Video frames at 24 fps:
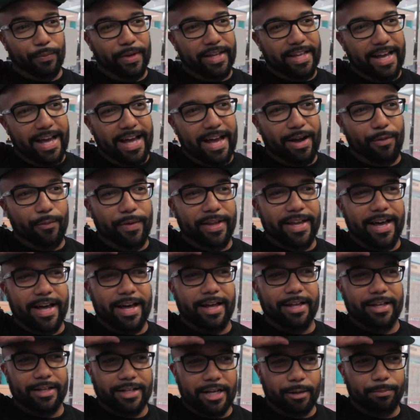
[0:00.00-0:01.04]
We got we
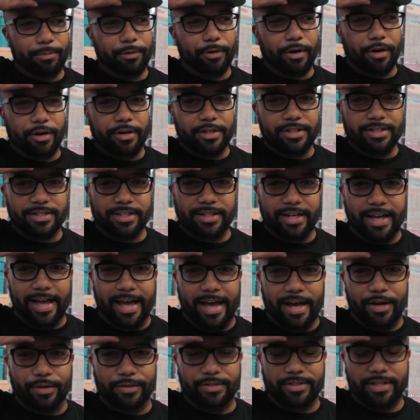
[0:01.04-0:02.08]
got a couple artists in the
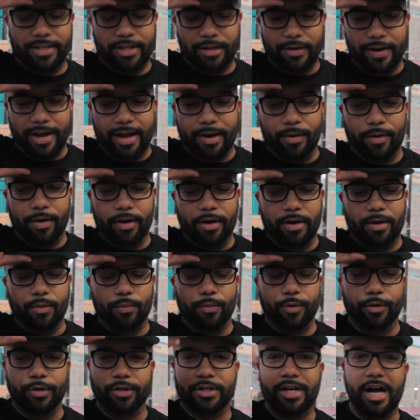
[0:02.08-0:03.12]
house here at uh,
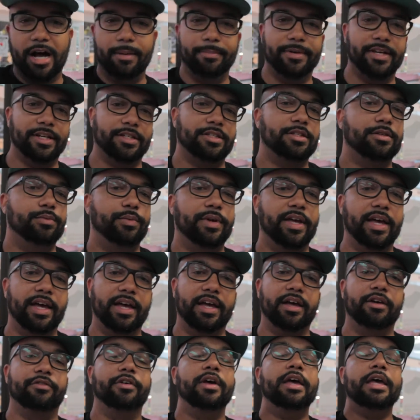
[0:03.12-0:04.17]
World of Comics. We
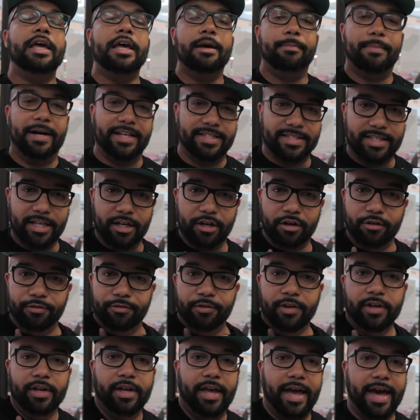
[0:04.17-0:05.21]
have myself
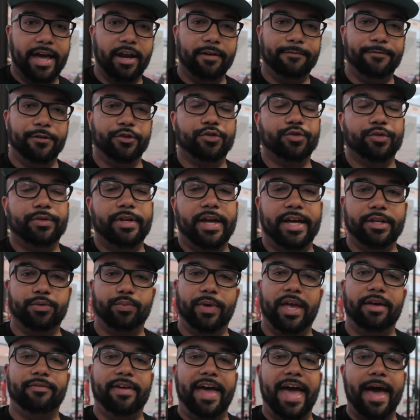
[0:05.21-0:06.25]
at official Nehs.
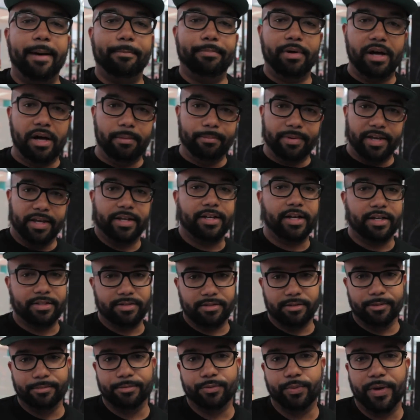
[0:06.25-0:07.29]
We have at Bombbay
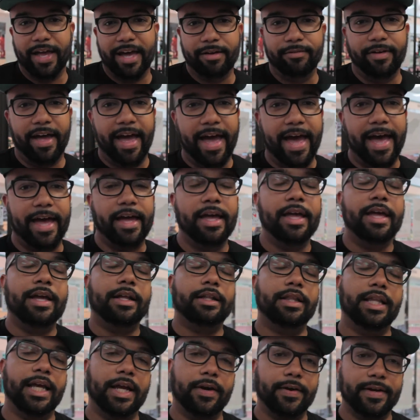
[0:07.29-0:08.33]
Customs. We have at
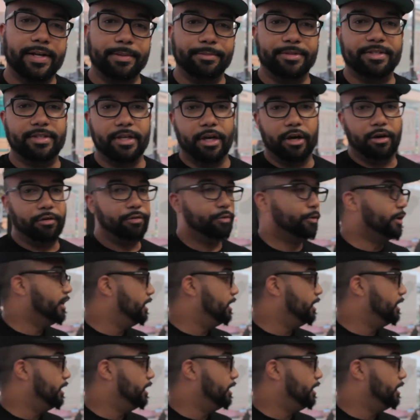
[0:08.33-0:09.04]
Larry himself. We're